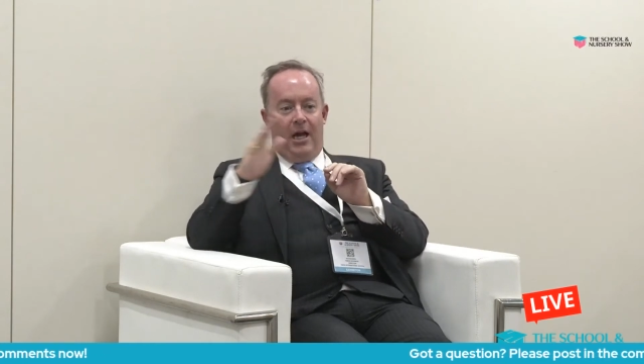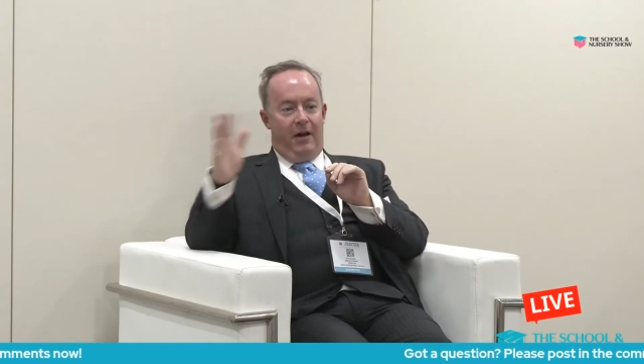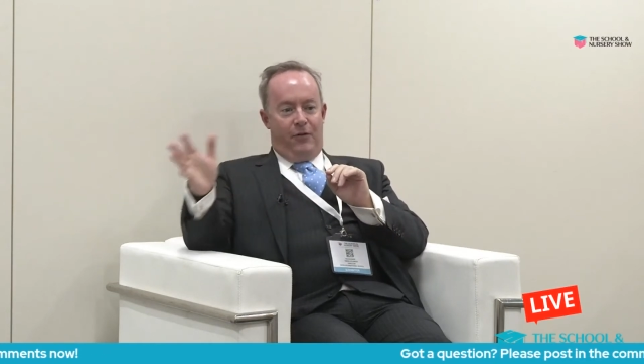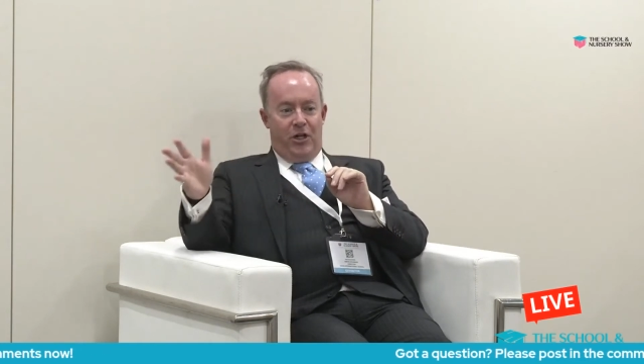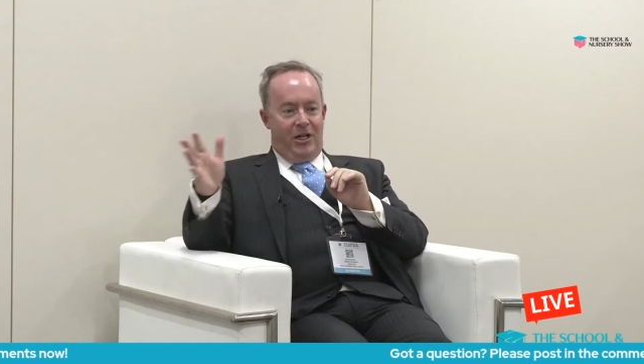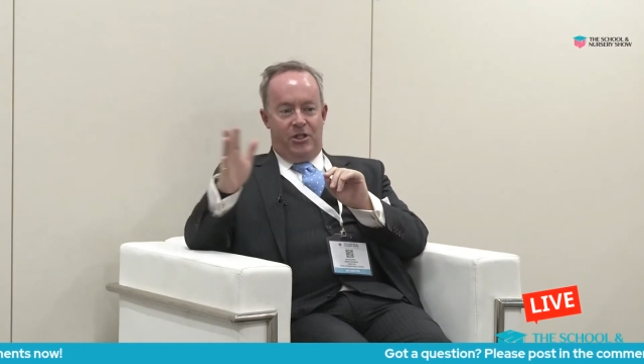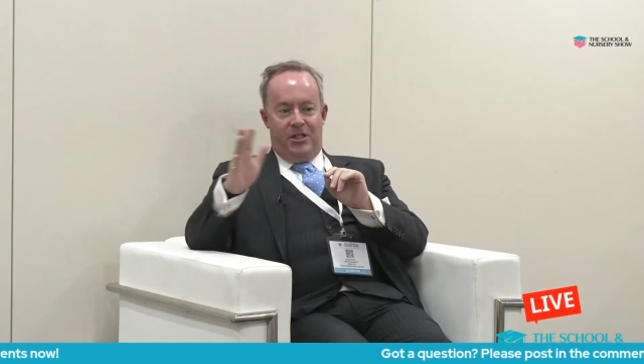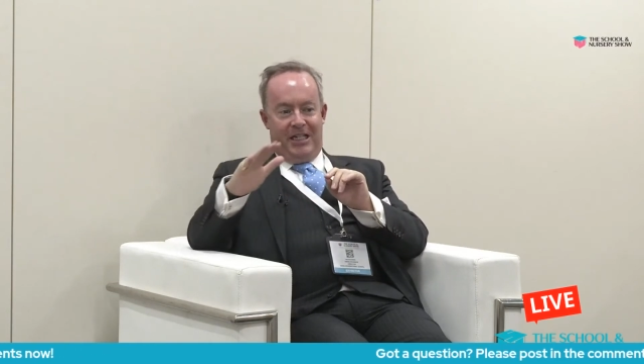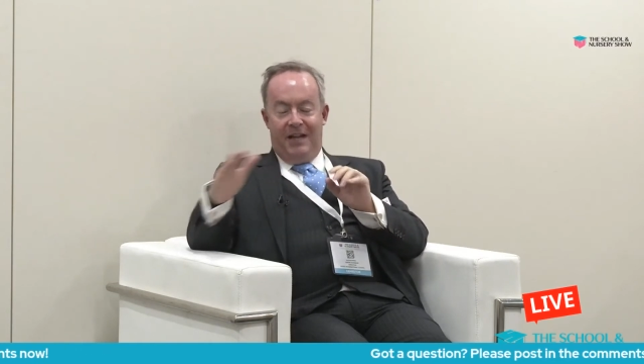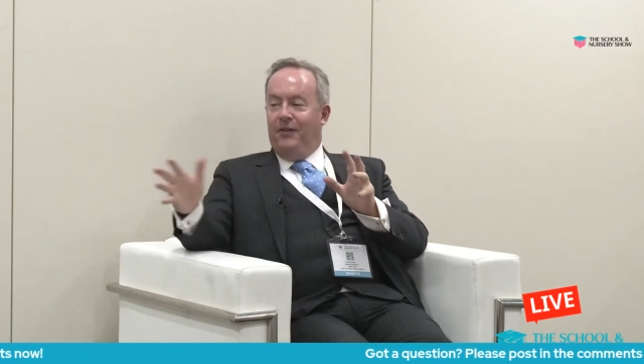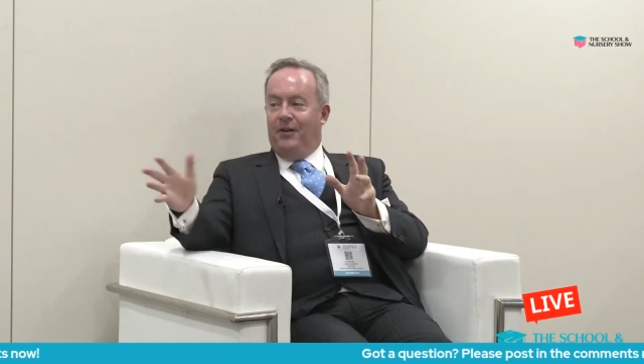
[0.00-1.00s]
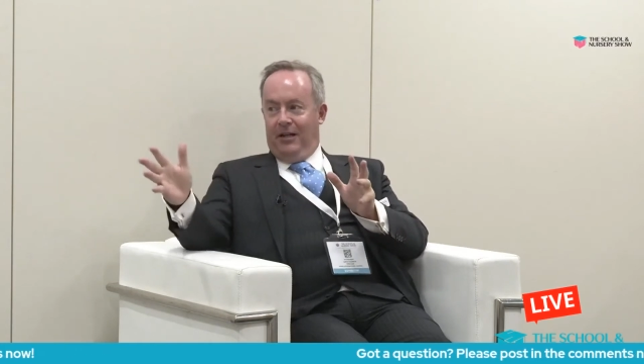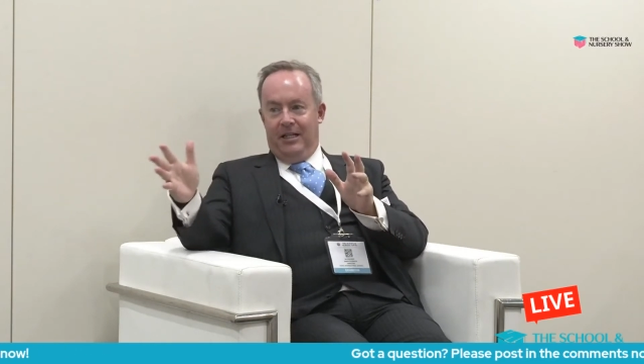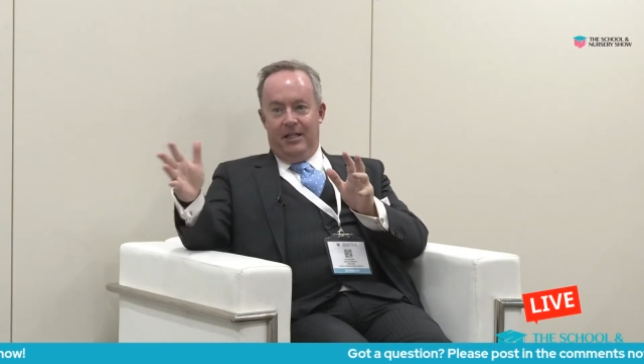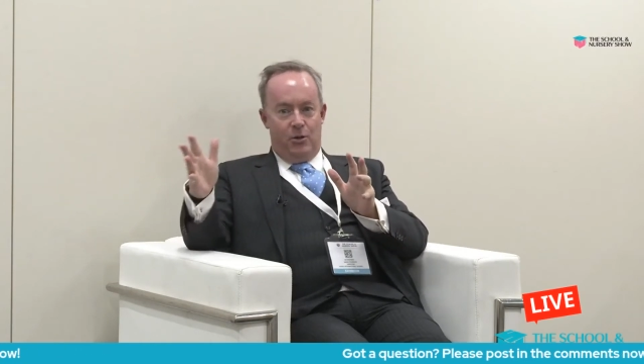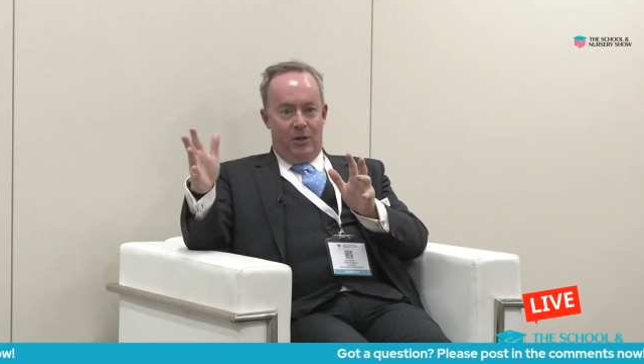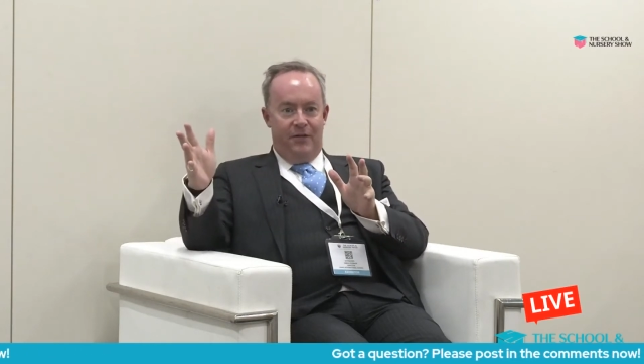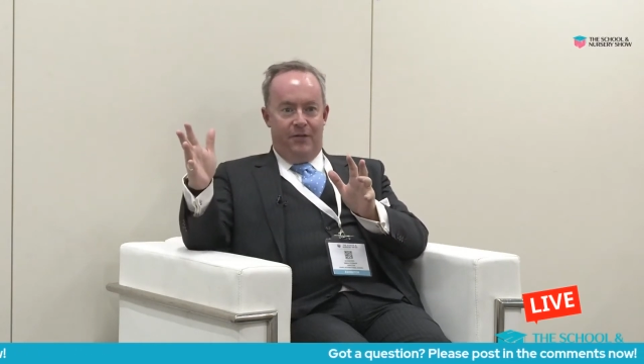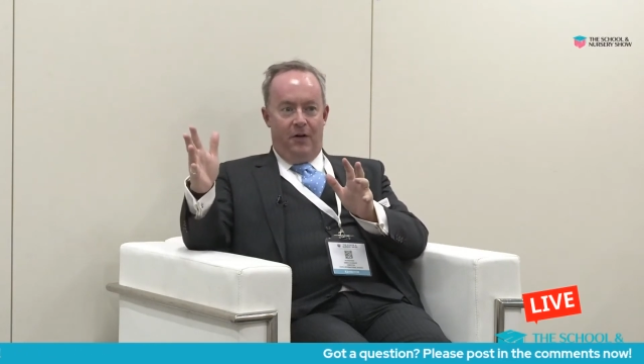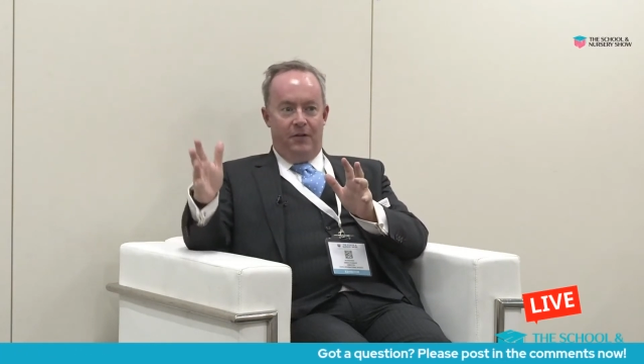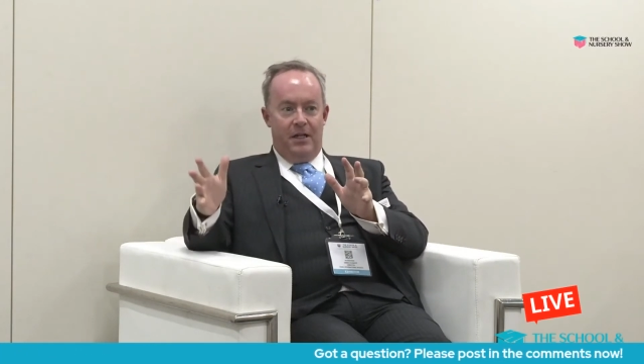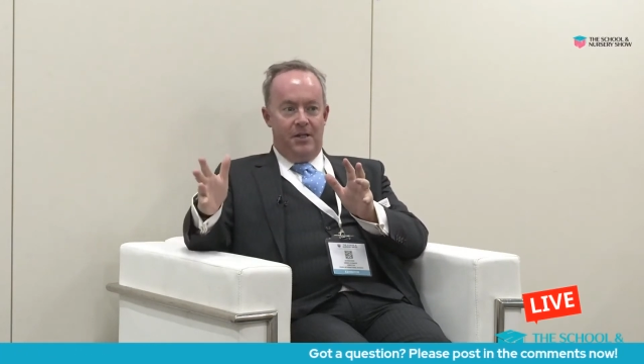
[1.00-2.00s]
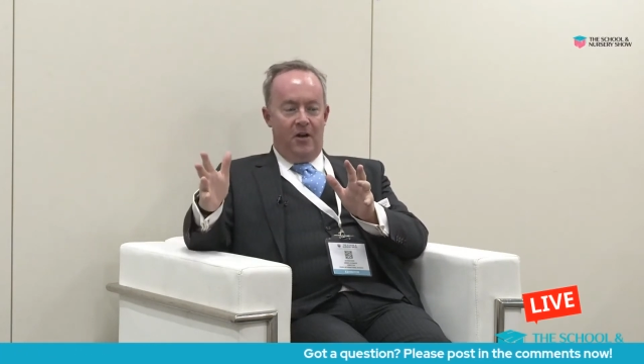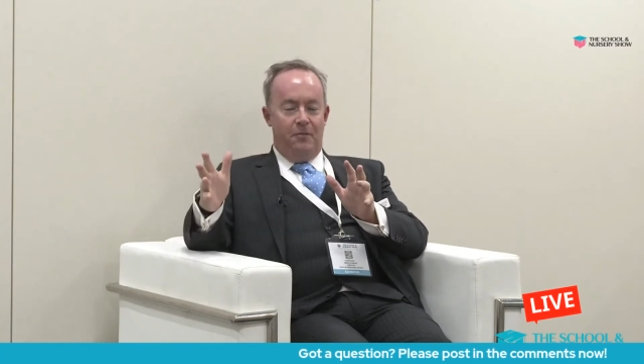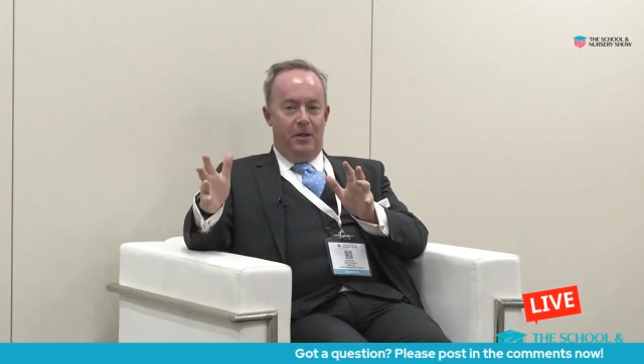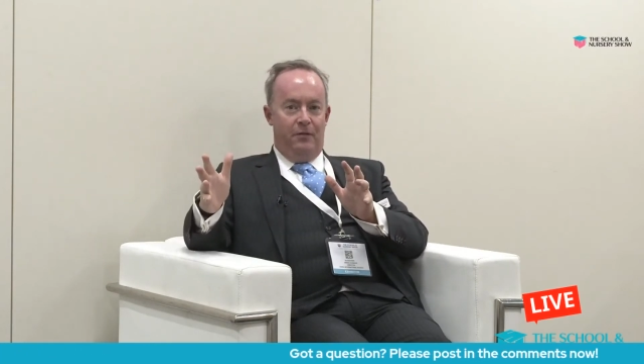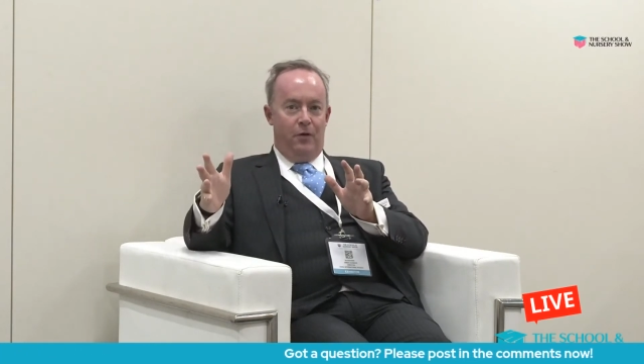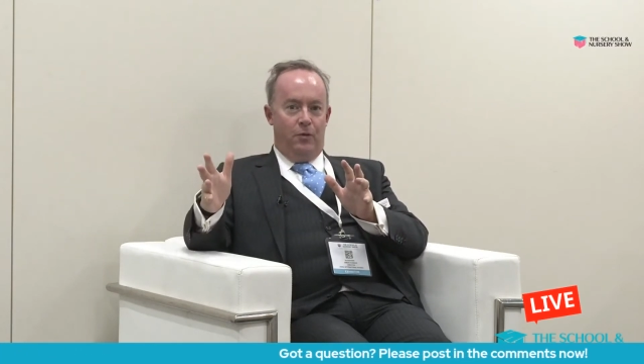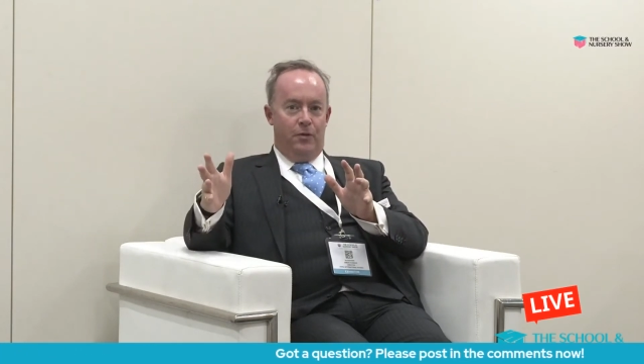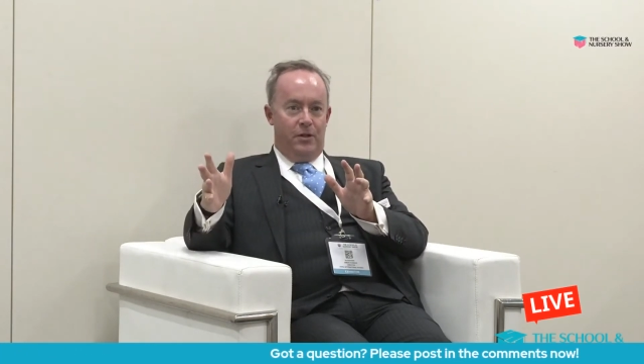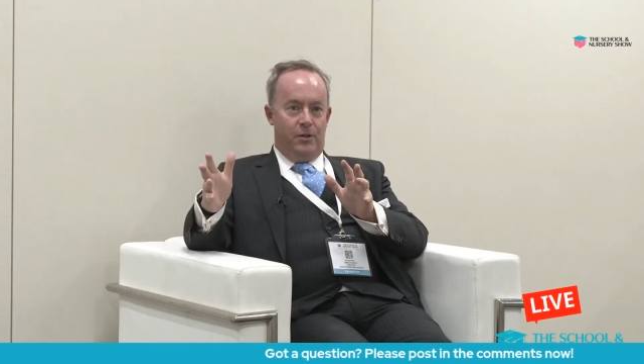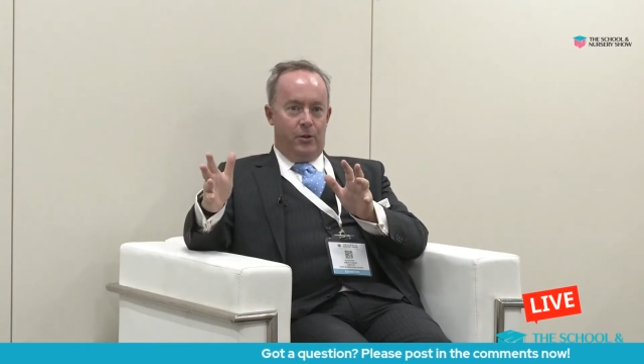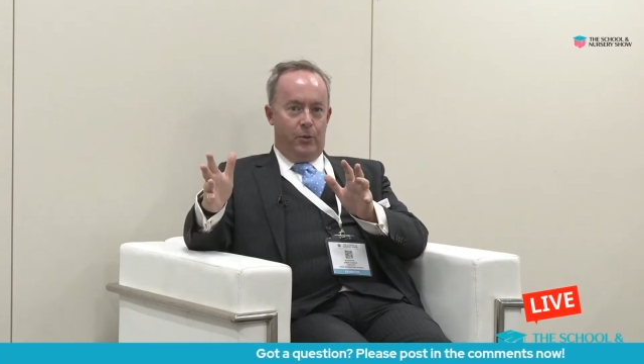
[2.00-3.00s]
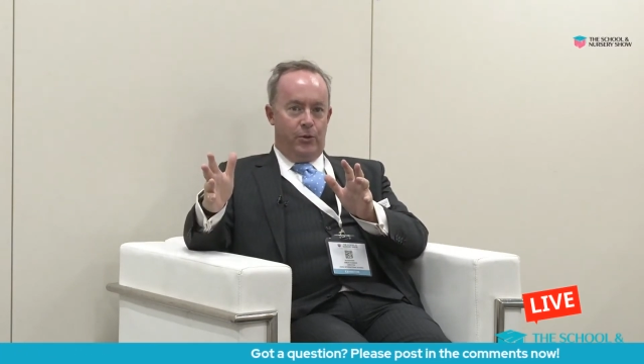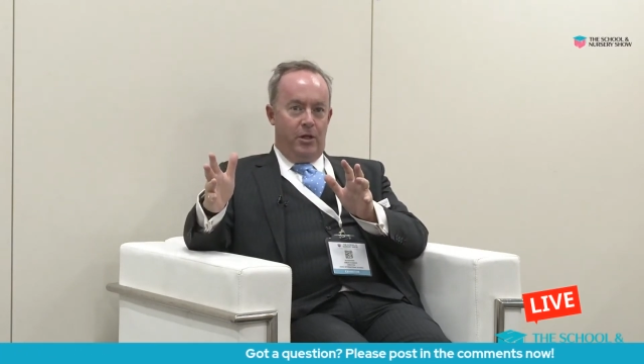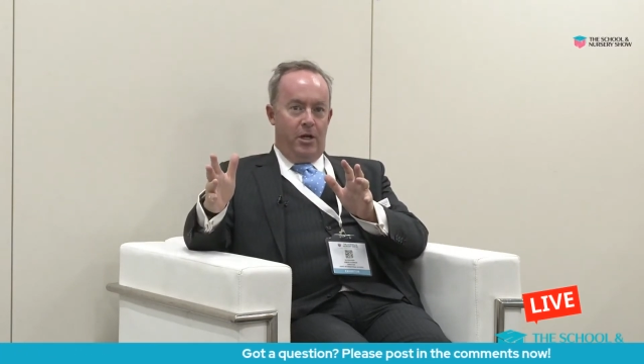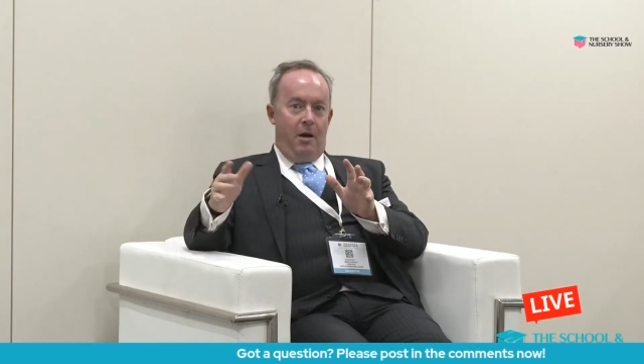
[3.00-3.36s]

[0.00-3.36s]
have changed significantly in the 25 years I've been involved in schools.